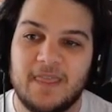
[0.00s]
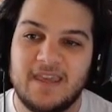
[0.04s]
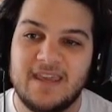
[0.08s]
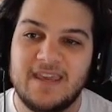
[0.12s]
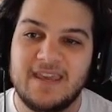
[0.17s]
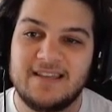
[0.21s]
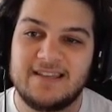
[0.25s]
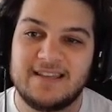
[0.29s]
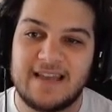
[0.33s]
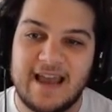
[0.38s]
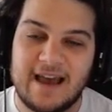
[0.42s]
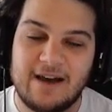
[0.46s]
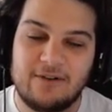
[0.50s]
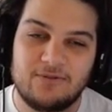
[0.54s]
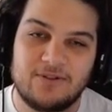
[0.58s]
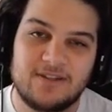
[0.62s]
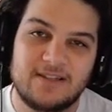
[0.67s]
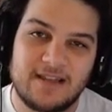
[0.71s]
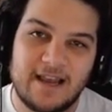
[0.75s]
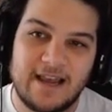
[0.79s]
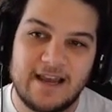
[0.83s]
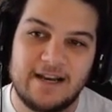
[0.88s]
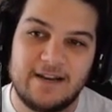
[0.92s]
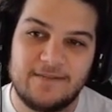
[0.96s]
He's
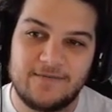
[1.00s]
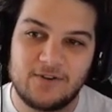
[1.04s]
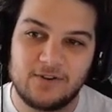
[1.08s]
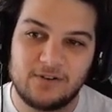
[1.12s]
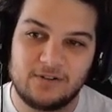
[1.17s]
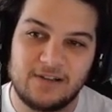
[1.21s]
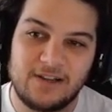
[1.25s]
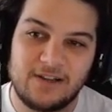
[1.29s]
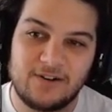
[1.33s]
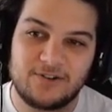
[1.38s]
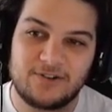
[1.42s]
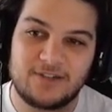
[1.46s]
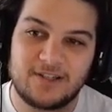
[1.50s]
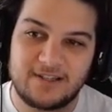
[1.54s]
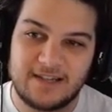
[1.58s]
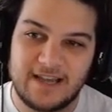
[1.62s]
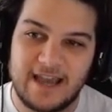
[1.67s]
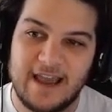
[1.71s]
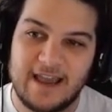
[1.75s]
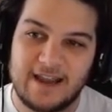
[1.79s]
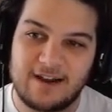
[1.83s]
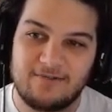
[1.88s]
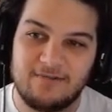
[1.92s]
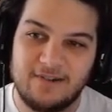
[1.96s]
outside of your leader's
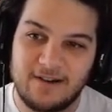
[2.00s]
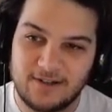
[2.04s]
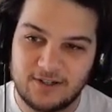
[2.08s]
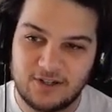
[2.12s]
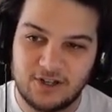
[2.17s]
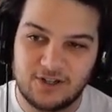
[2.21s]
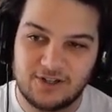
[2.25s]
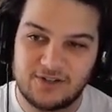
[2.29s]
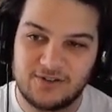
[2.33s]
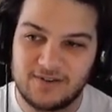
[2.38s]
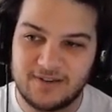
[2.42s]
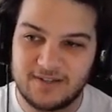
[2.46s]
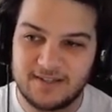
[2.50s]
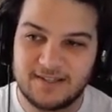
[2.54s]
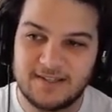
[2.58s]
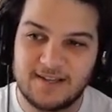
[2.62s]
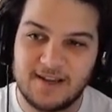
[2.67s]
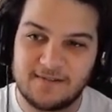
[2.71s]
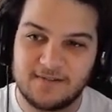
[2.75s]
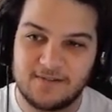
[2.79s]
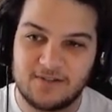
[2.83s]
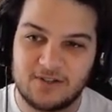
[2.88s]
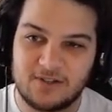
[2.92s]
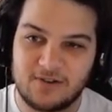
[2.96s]
attack range. As you can
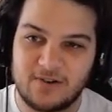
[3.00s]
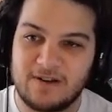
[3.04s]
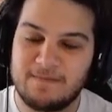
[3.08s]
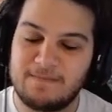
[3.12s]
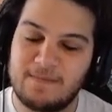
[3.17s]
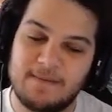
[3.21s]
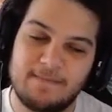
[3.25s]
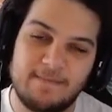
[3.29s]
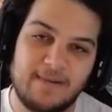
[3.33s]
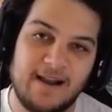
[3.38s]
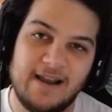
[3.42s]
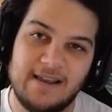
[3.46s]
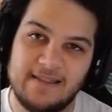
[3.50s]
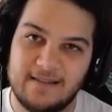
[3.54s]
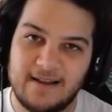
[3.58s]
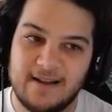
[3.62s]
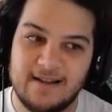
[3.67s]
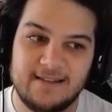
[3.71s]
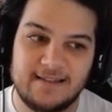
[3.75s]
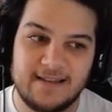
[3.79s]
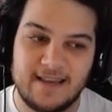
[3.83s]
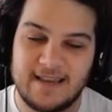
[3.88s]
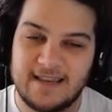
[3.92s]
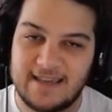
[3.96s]
see on the screen, my
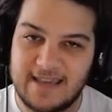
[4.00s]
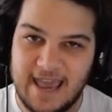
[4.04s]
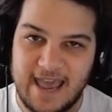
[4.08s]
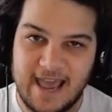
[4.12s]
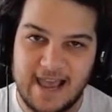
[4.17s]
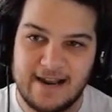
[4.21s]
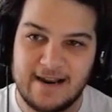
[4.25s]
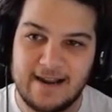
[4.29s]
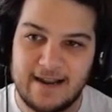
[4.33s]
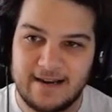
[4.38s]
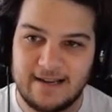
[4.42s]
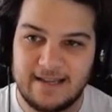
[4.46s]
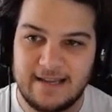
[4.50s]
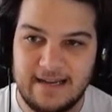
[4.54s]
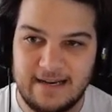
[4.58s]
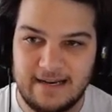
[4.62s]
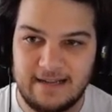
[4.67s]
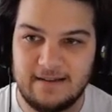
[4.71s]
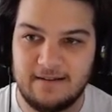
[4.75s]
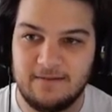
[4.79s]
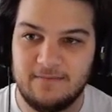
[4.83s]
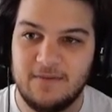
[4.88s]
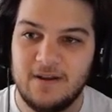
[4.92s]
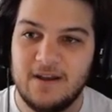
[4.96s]
Biollante cannot hit
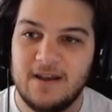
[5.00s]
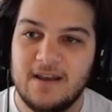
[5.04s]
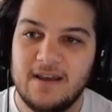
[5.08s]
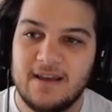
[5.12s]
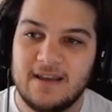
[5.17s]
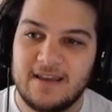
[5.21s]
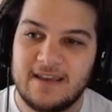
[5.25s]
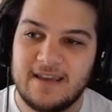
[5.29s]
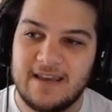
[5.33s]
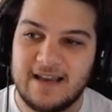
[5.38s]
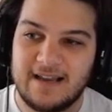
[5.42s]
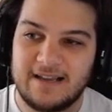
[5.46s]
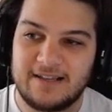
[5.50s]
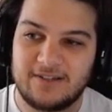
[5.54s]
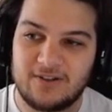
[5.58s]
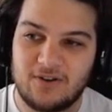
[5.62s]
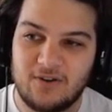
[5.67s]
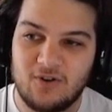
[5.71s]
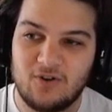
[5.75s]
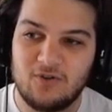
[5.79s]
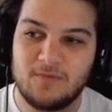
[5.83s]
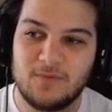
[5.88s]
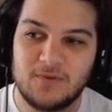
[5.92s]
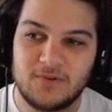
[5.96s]
him. He has
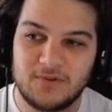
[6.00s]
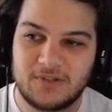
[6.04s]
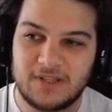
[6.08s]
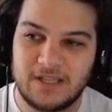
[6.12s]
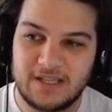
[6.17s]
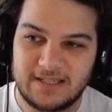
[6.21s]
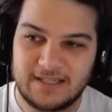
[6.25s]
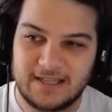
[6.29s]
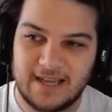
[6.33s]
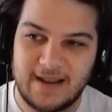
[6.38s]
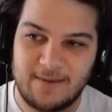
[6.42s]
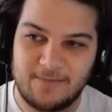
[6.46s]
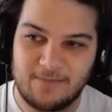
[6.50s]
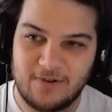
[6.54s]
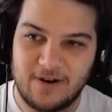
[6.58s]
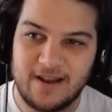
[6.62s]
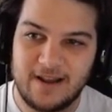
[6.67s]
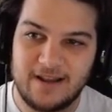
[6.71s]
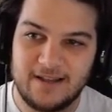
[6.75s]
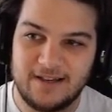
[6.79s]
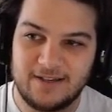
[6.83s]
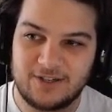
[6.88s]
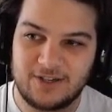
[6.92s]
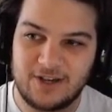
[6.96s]
almost the same
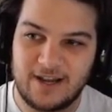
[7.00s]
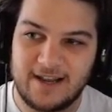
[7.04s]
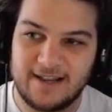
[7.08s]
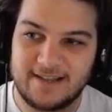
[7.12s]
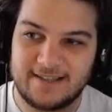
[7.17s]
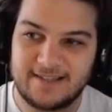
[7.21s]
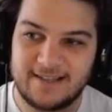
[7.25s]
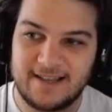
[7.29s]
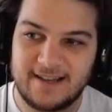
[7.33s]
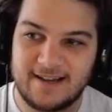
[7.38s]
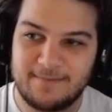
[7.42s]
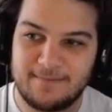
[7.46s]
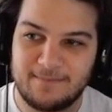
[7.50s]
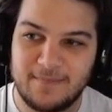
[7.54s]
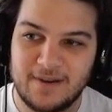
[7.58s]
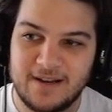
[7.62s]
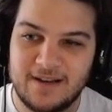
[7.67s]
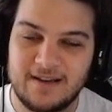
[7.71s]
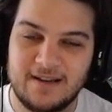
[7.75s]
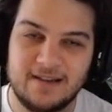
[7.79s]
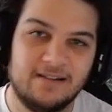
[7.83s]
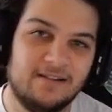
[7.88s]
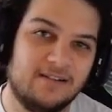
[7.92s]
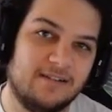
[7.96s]
range as like
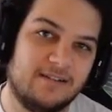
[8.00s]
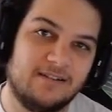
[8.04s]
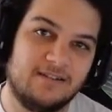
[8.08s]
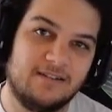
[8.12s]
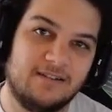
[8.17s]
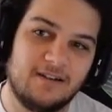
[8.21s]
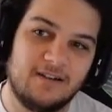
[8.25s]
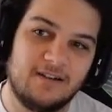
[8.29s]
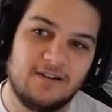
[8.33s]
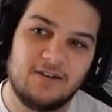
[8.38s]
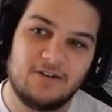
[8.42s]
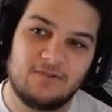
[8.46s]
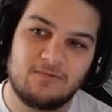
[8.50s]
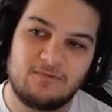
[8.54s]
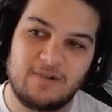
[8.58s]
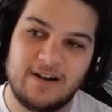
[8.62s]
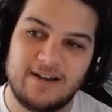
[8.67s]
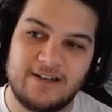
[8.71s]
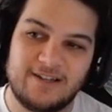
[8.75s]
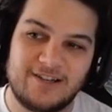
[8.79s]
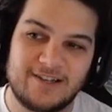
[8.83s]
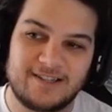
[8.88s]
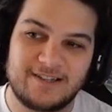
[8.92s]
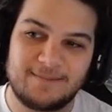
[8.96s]
Manila,
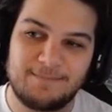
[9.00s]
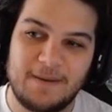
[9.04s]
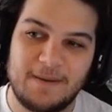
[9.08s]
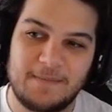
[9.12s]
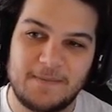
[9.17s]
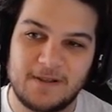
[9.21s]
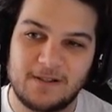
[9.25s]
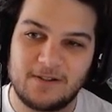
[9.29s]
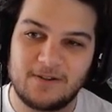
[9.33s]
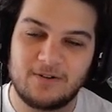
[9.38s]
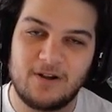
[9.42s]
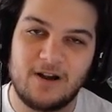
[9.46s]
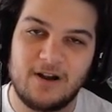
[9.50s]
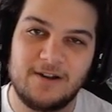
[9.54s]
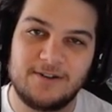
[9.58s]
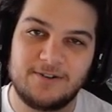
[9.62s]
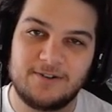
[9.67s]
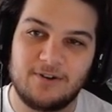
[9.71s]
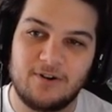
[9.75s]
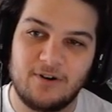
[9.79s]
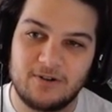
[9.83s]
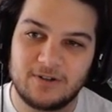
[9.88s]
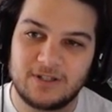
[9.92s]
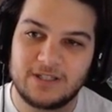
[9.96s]
right? Just maybe a little
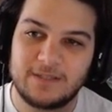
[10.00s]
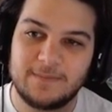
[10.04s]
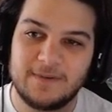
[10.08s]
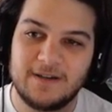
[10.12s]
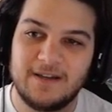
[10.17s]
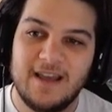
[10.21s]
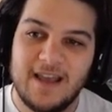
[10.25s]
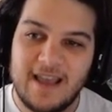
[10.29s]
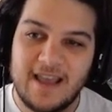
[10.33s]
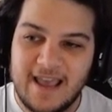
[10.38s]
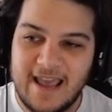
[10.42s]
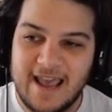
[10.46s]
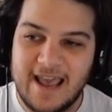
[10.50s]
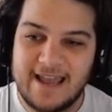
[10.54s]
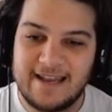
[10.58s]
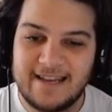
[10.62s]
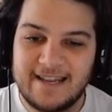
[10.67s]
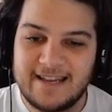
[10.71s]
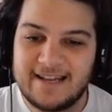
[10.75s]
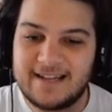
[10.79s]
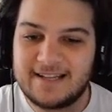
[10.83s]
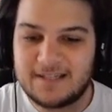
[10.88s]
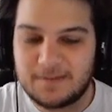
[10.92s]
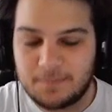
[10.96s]
under Ultima. And
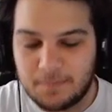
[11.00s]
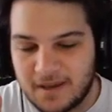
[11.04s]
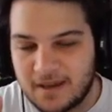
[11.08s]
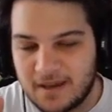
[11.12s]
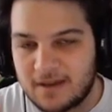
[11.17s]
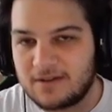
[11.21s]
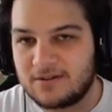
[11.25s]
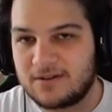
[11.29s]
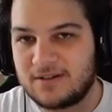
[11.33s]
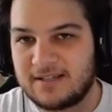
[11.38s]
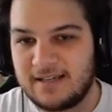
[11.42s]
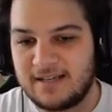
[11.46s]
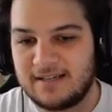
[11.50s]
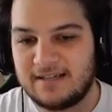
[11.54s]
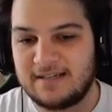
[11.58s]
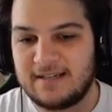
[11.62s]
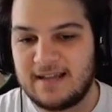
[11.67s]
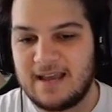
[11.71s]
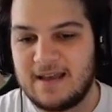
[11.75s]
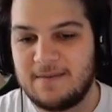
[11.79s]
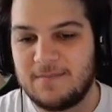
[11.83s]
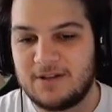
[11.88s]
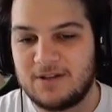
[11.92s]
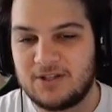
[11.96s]
he does piercing
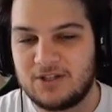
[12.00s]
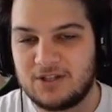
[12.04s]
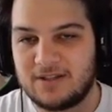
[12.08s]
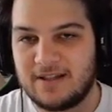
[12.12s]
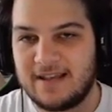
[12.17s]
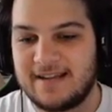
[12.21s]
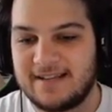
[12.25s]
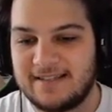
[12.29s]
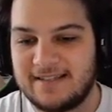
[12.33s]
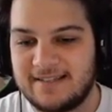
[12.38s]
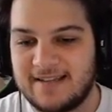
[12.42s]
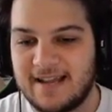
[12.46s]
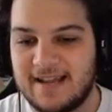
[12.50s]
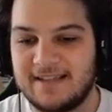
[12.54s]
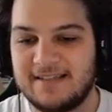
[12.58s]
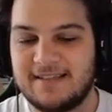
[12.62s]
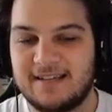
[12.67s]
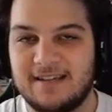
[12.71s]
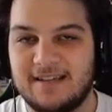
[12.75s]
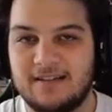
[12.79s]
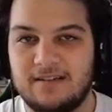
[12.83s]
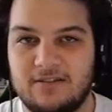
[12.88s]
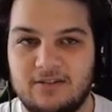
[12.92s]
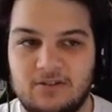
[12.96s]
damage like
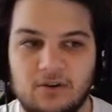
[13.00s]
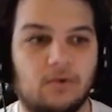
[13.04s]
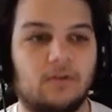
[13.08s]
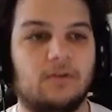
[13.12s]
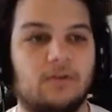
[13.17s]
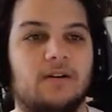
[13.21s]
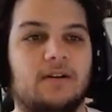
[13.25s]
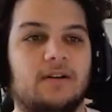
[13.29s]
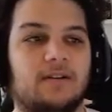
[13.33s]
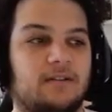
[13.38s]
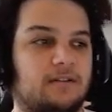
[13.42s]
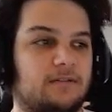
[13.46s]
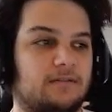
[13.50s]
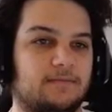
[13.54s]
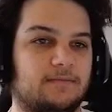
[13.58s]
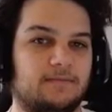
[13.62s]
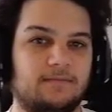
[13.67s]
Desghidorah.